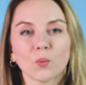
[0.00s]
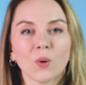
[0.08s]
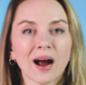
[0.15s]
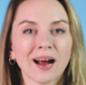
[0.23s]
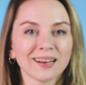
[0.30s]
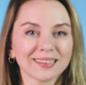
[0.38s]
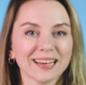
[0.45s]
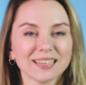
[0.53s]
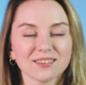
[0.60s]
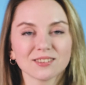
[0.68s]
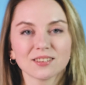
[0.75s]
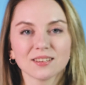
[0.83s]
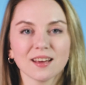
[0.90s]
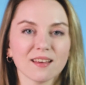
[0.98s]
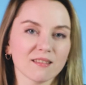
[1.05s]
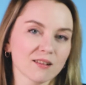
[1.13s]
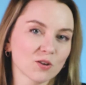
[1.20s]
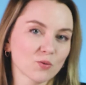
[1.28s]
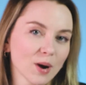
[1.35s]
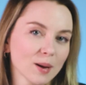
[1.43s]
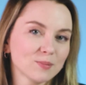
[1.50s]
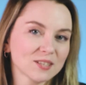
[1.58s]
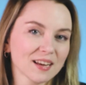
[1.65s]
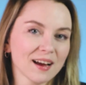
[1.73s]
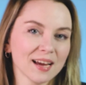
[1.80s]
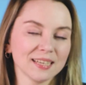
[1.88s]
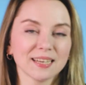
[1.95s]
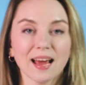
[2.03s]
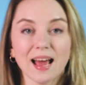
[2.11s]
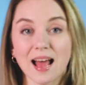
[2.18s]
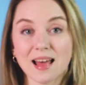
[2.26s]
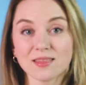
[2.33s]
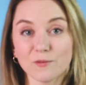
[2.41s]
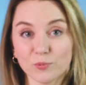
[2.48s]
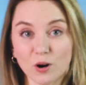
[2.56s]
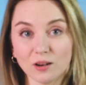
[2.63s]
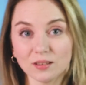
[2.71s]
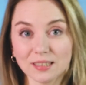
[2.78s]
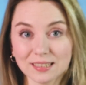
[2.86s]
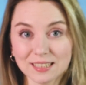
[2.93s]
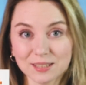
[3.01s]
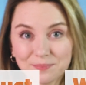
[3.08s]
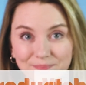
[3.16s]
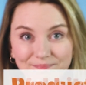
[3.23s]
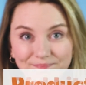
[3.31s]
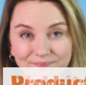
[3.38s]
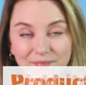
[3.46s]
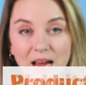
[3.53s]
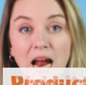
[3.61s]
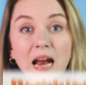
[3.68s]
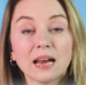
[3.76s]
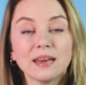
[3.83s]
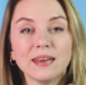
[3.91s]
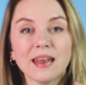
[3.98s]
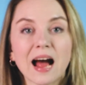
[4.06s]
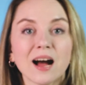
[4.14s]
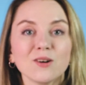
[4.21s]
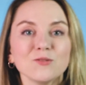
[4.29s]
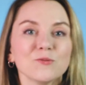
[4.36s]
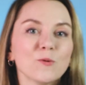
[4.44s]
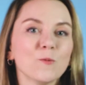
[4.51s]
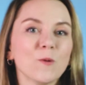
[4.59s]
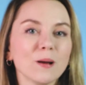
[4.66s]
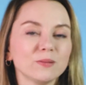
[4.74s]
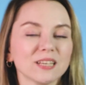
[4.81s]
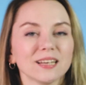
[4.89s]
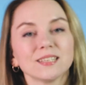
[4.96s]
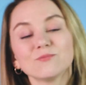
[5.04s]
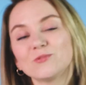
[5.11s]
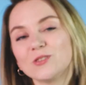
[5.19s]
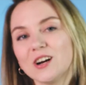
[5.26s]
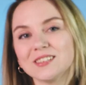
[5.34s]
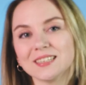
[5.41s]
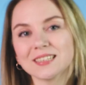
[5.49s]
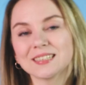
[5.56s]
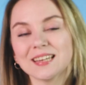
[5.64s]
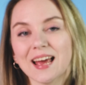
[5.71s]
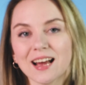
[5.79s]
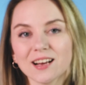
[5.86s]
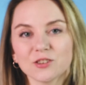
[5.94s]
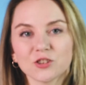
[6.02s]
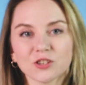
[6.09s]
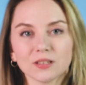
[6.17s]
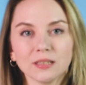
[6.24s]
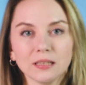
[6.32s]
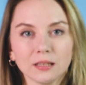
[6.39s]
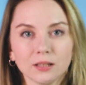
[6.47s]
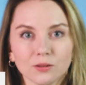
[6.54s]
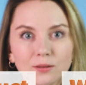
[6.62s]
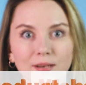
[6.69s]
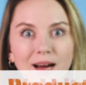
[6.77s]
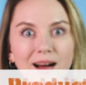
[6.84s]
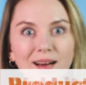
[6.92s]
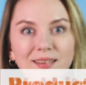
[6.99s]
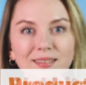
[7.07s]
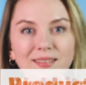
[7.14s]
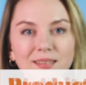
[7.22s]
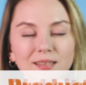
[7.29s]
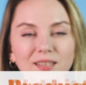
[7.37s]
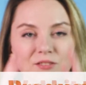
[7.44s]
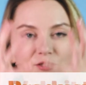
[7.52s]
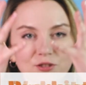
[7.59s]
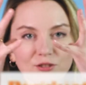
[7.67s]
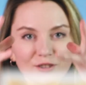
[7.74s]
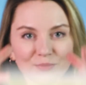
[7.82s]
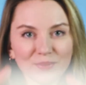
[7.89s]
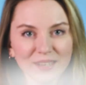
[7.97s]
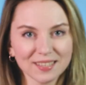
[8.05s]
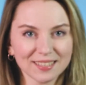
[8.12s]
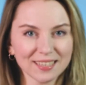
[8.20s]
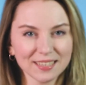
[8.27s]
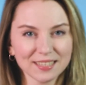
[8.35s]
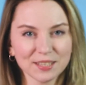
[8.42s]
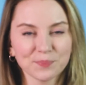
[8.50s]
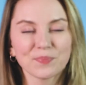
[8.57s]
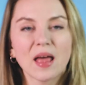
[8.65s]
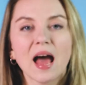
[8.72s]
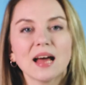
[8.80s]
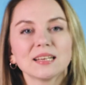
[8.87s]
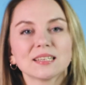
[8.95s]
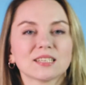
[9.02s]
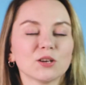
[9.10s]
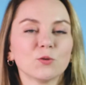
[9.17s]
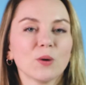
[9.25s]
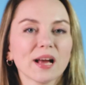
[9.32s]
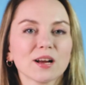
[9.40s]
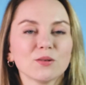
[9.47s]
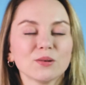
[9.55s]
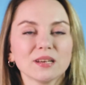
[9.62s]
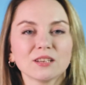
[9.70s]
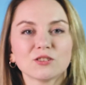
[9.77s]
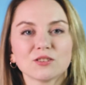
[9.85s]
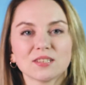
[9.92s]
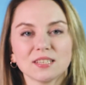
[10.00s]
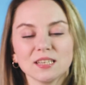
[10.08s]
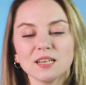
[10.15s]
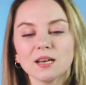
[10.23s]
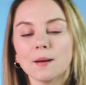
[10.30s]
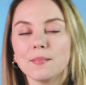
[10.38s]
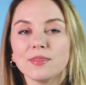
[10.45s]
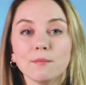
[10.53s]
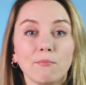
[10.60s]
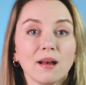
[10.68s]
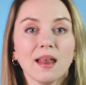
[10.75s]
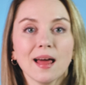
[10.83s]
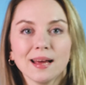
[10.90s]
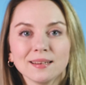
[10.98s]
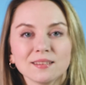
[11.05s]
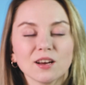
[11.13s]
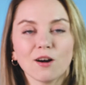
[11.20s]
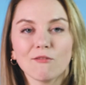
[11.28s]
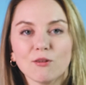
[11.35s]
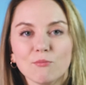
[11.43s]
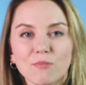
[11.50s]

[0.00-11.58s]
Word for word: while getting together a website and the product. Now, website and product actually unite into your business. So we're going to see the blend of the